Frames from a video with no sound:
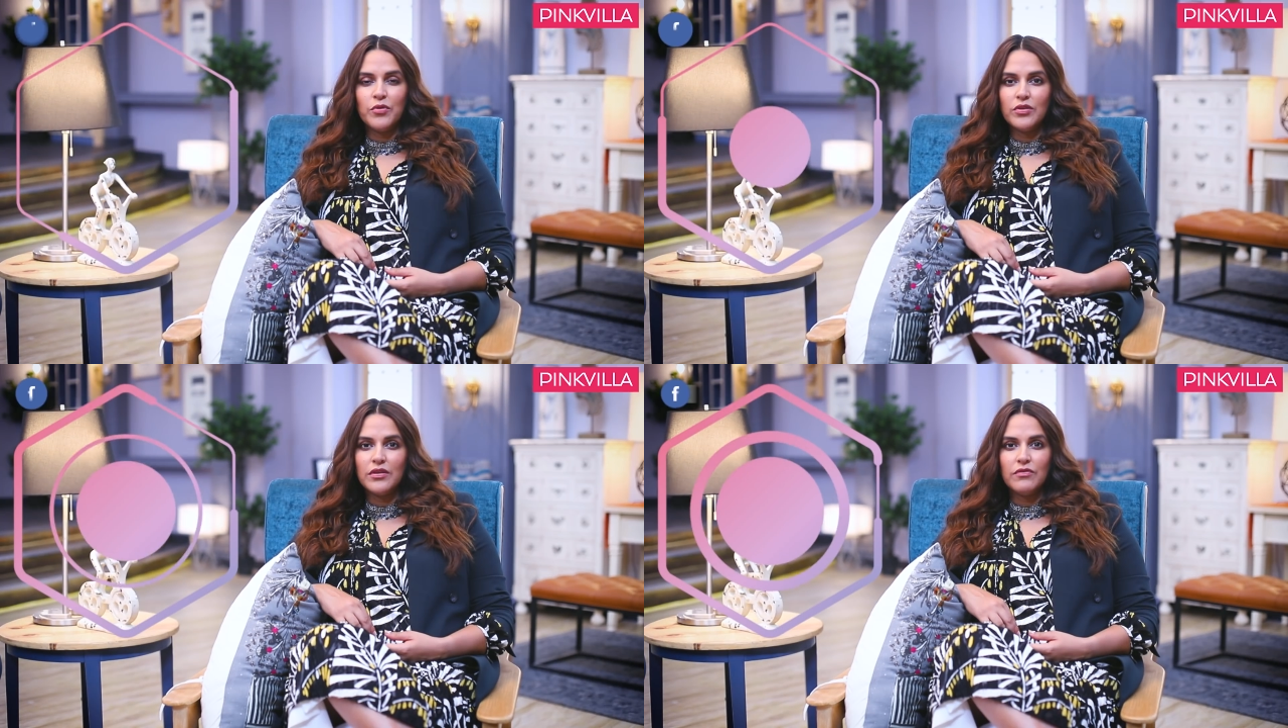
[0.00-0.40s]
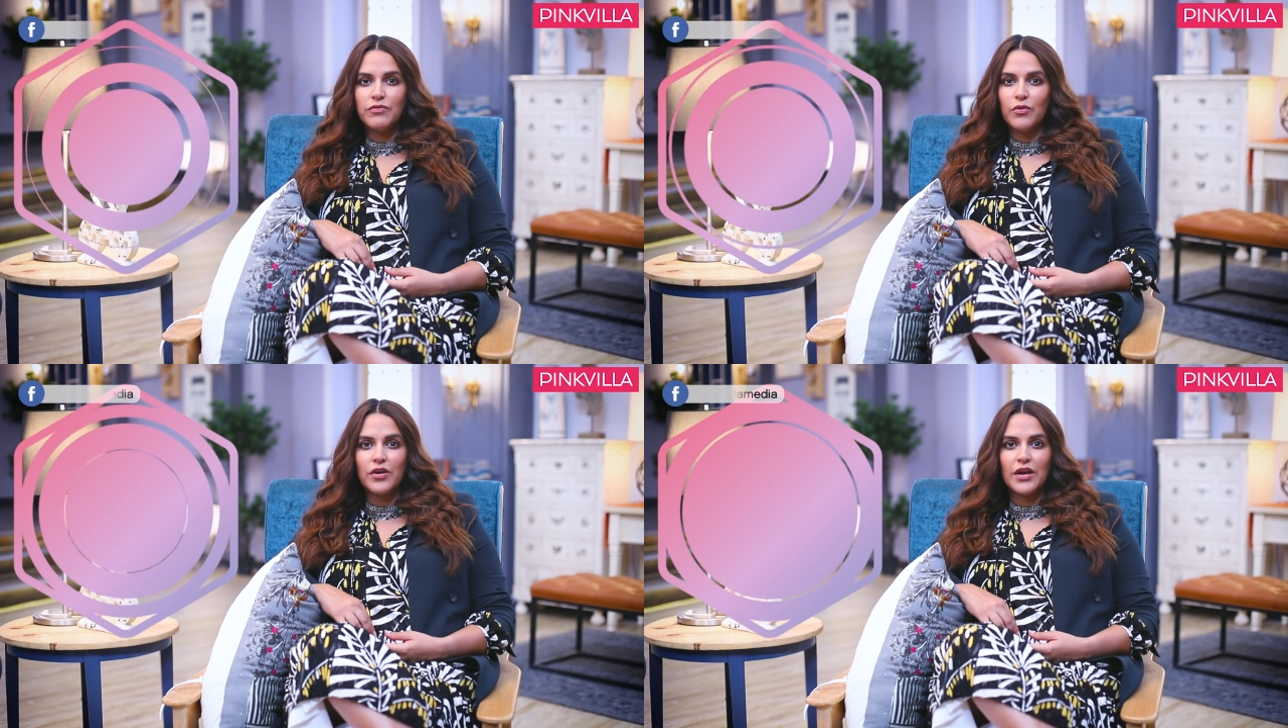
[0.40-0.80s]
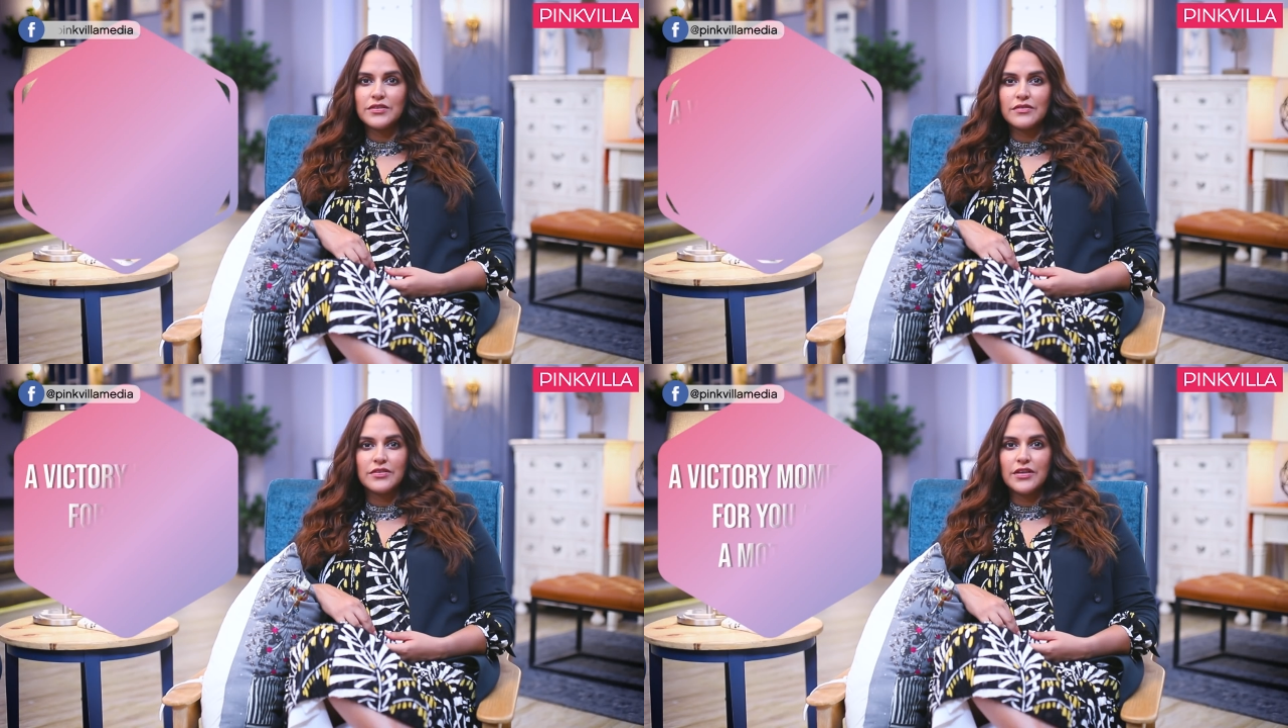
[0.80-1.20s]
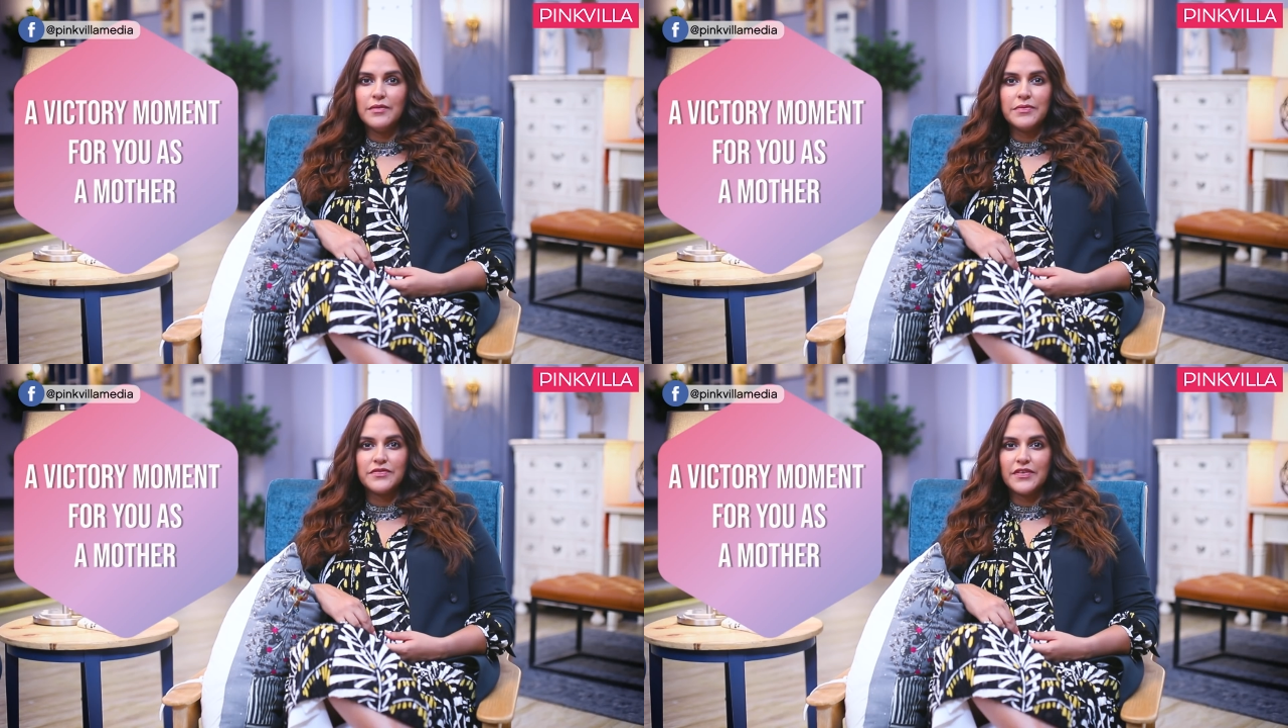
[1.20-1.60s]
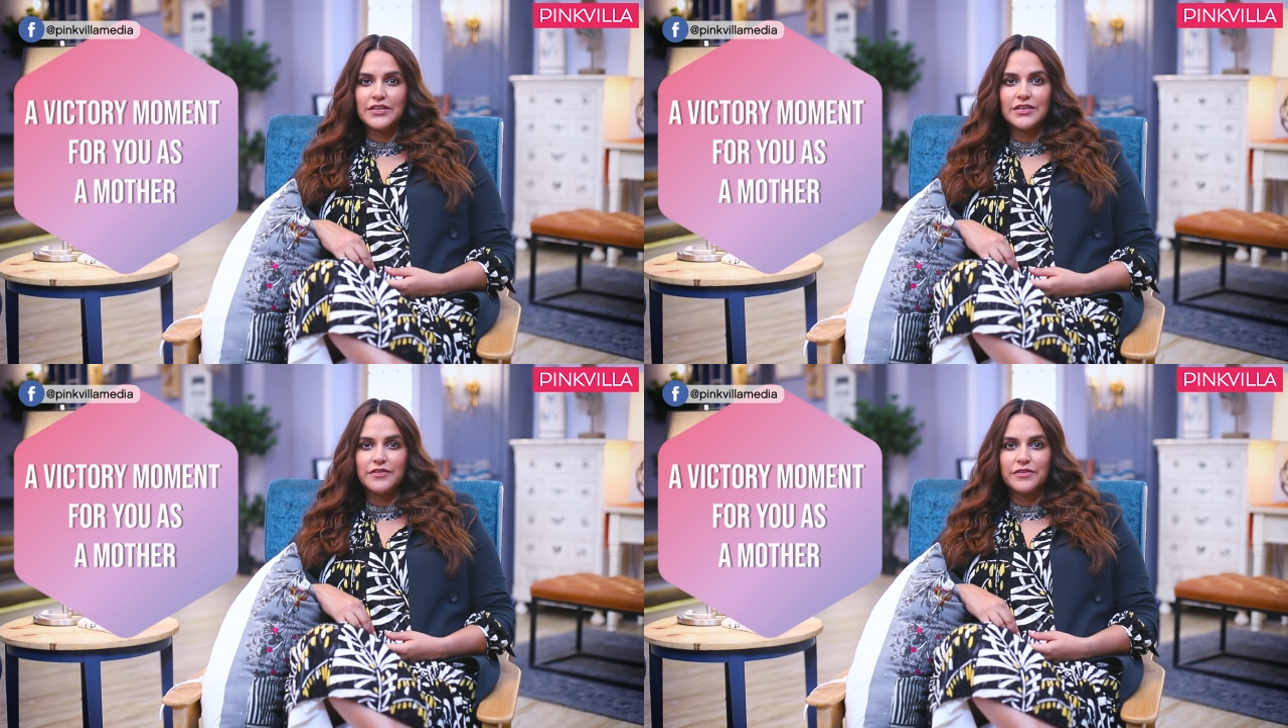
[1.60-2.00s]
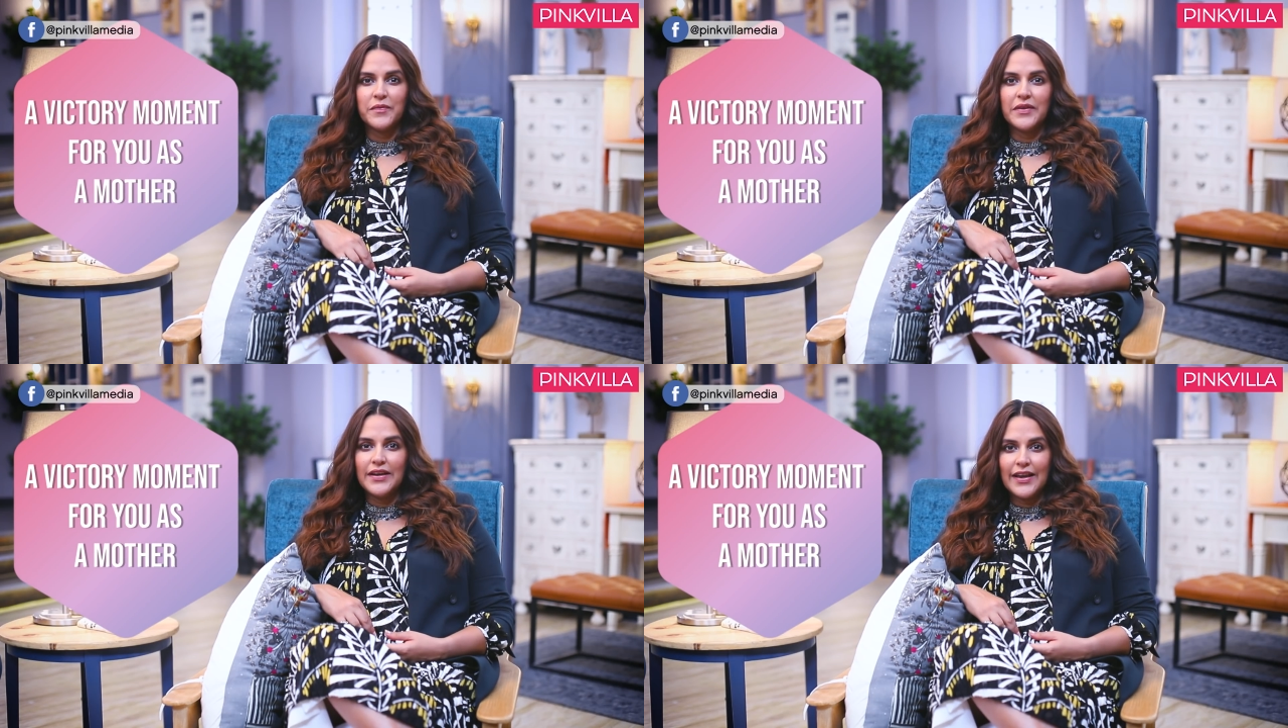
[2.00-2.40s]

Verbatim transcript: more than 4 hours of sleep is victory for me.